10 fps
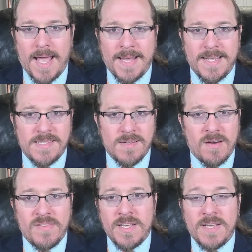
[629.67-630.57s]
and it's
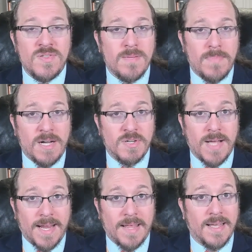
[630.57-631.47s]
often used to measure
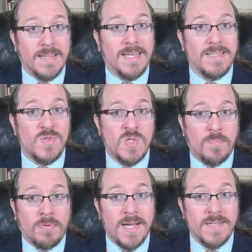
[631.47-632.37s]
anything that
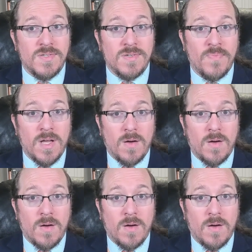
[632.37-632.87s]
spreads,